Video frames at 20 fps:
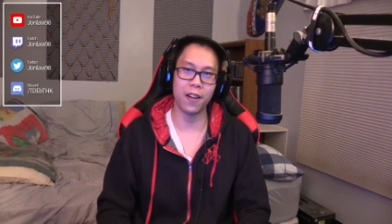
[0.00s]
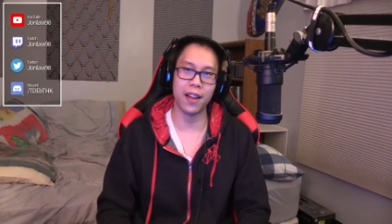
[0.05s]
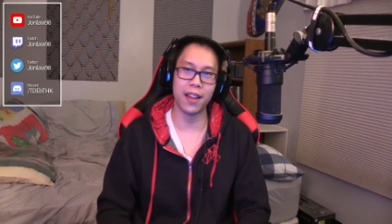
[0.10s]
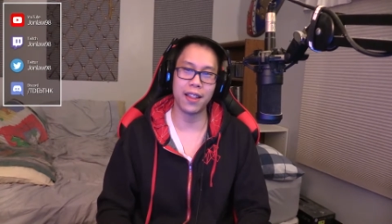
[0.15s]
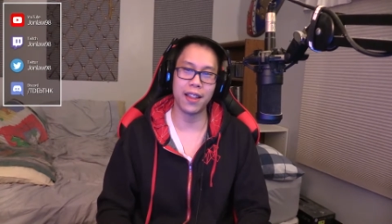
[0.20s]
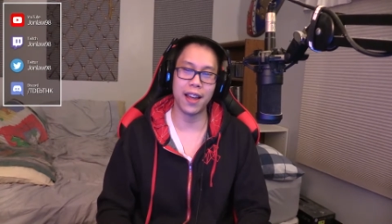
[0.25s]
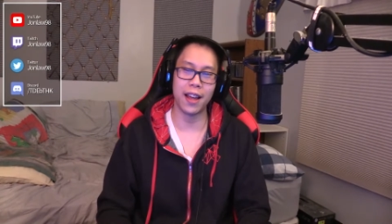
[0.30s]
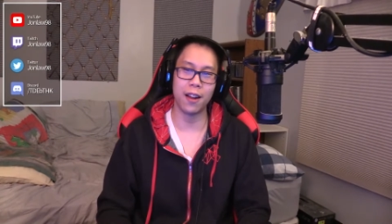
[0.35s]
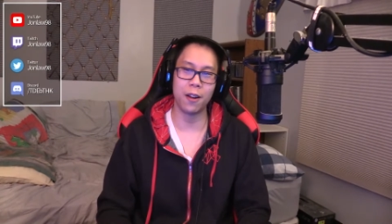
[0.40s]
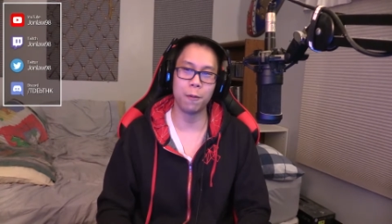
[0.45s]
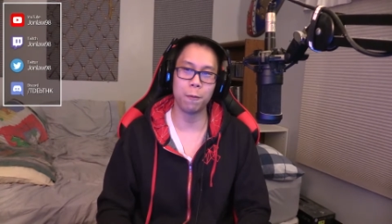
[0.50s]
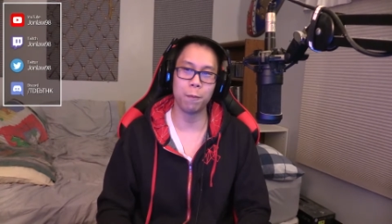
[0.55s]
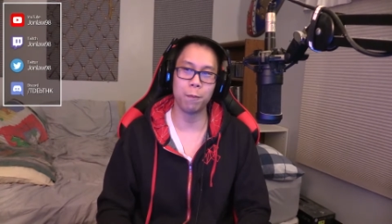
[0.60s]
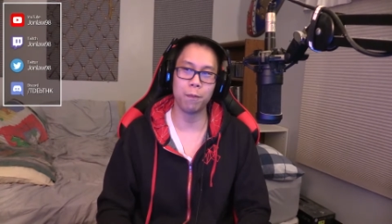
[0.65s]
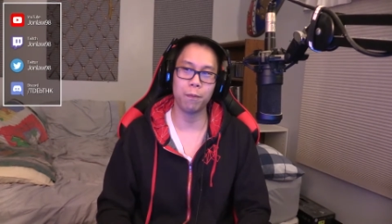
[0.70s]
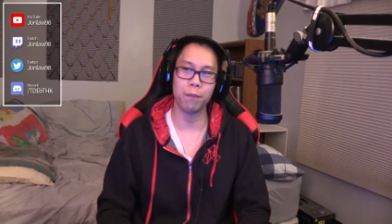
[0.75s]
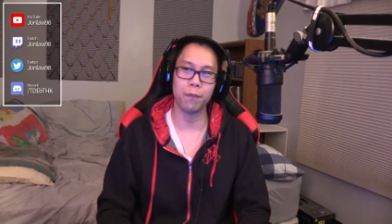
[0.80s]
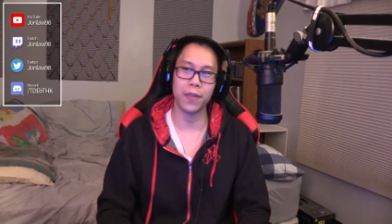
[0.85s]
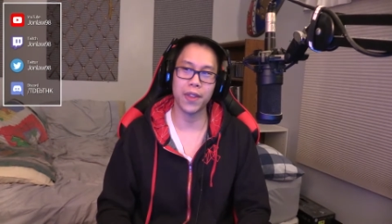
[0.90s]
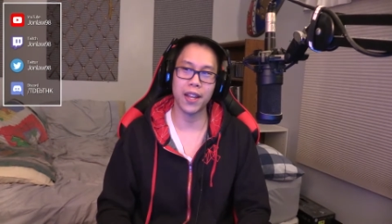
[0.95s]
And
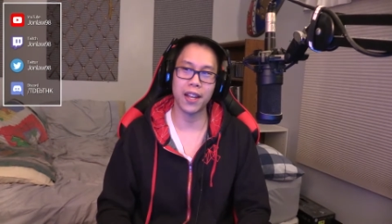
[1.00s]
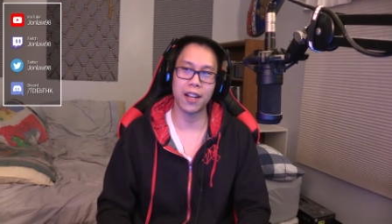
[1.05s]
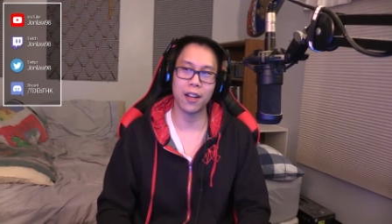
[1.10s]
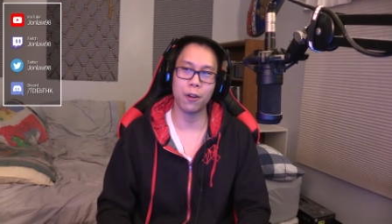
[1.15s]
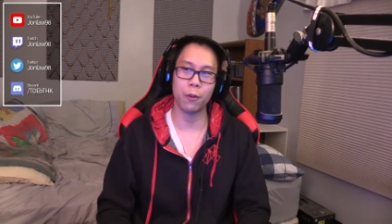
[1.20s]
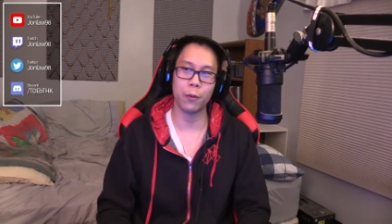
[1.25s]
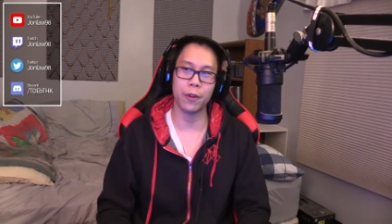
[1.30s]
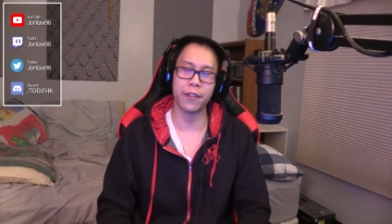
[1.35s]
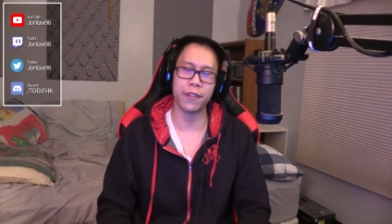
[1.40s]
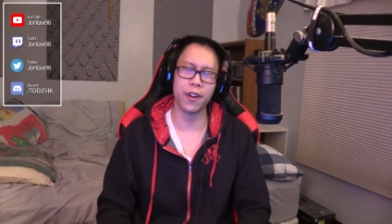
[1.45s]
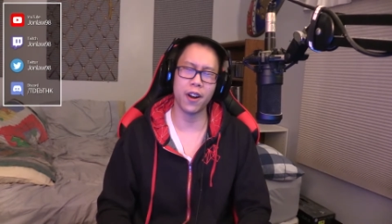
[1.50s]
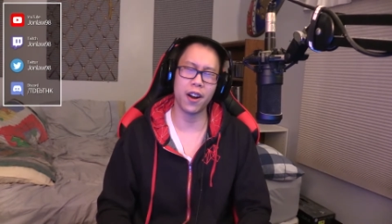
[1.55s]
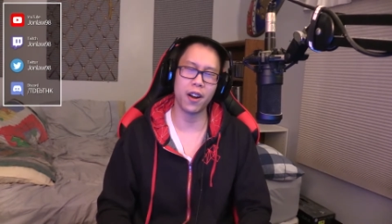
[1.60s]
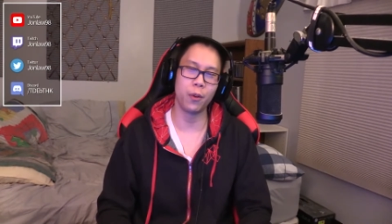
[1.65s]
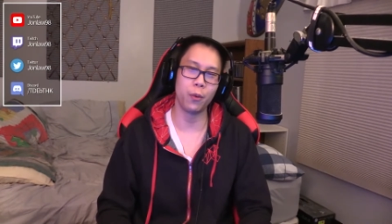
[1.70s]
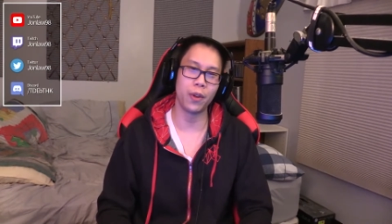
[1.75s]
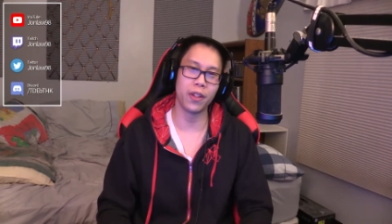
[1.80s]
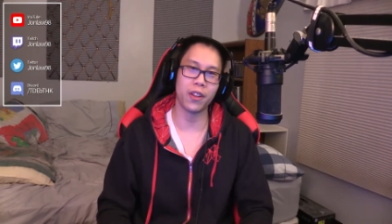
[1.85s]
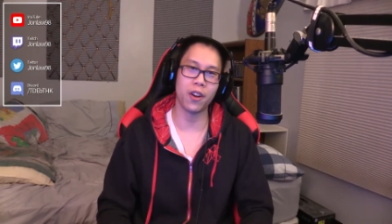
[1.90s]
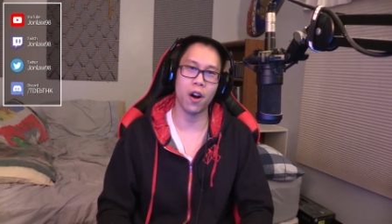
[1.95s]
then we
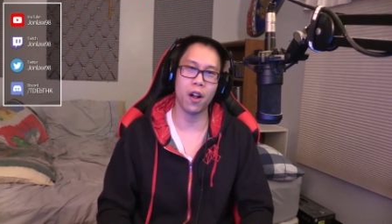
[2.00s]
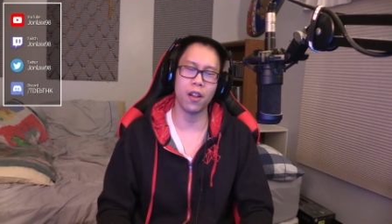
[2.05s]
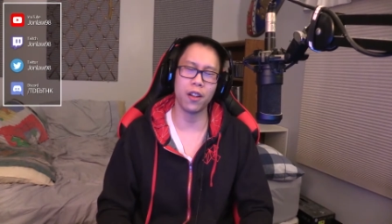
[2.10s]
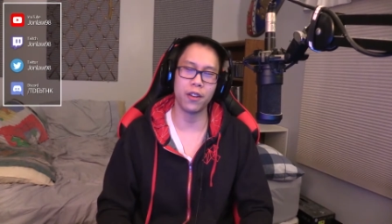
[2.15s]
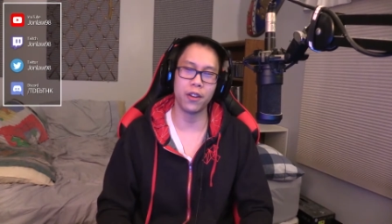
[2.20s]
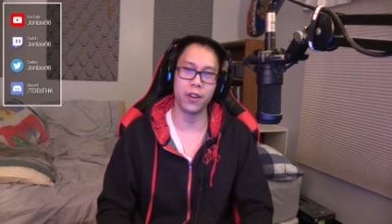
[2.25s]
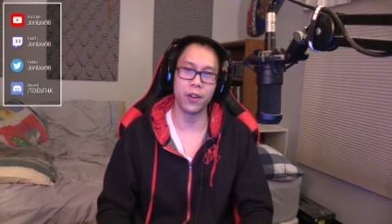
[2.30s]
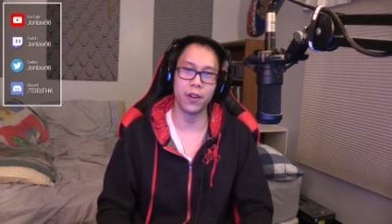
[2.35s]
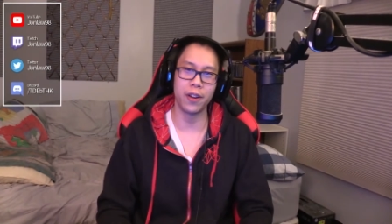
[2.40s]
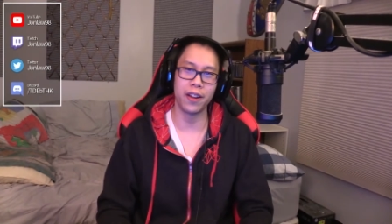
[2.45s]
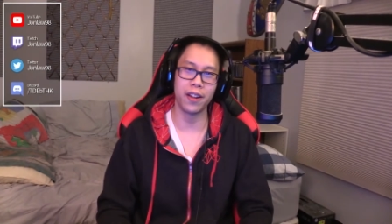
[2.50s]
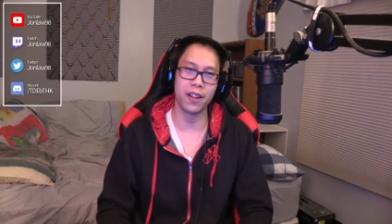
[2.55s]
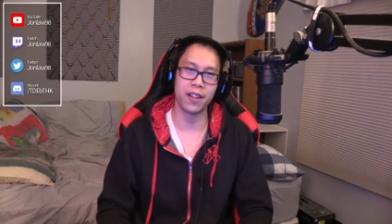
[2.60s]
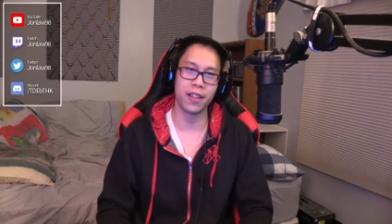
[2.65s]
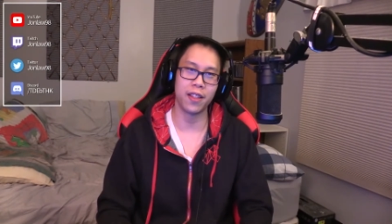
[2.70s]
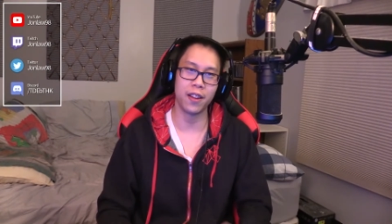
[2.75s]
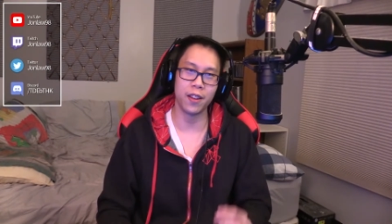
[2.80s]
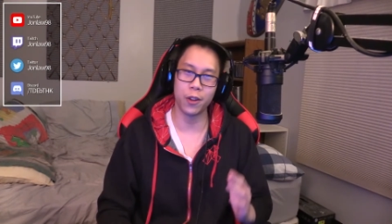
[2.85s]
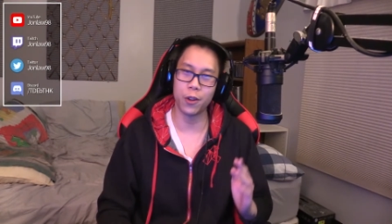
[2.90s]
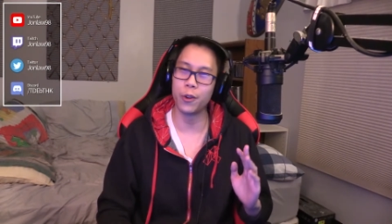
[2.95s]
started with Call of Duty,
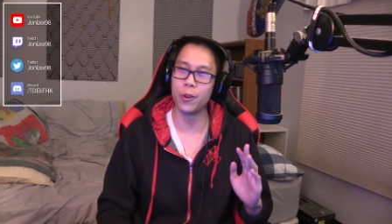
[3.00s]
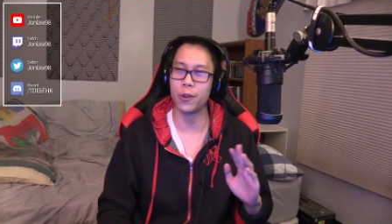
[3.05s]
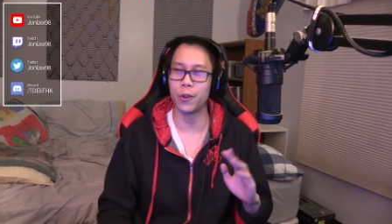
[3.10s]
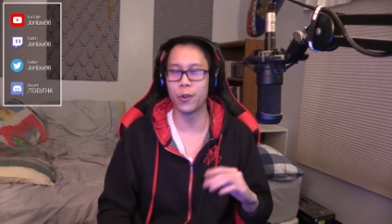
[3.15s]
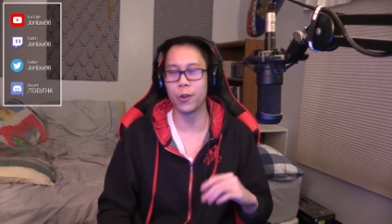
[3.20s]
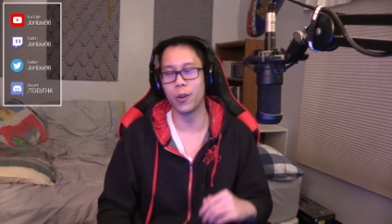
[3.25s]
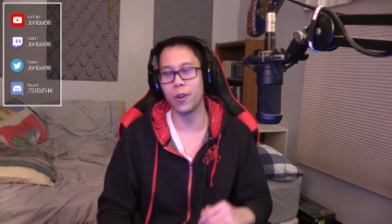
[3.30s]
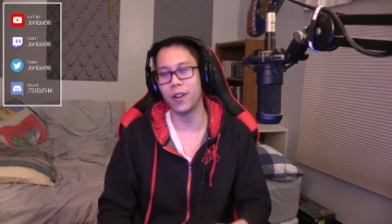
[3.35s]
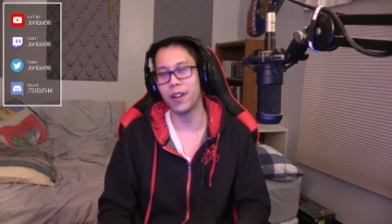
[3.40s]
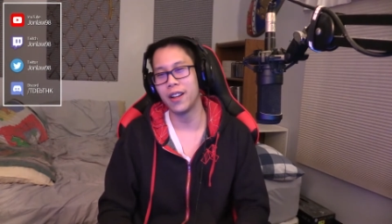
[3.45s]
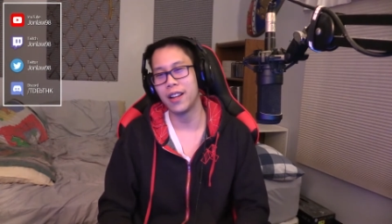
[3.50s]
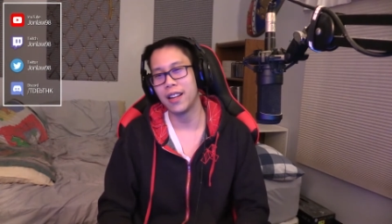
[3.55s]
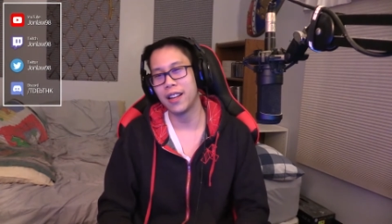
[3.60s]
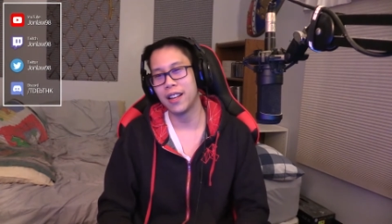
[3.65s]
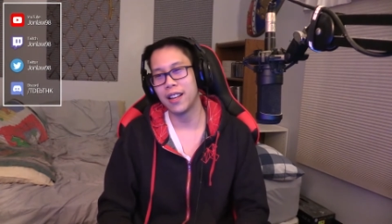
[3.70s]
the usual.